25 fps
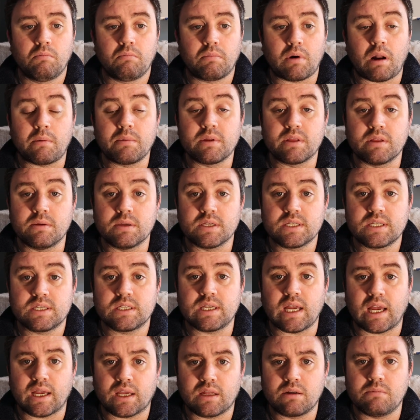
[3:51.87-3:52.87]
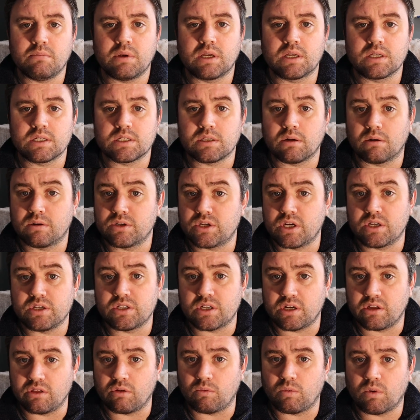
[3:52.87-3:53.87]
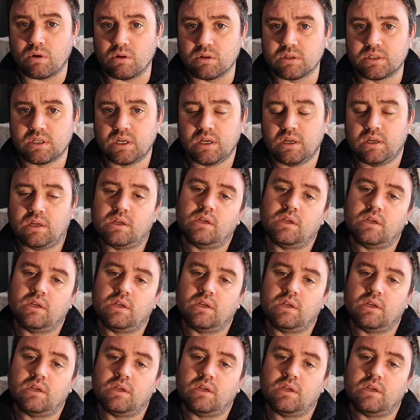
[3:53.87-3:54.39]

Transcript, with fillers: probably the second biggest search engine in the world.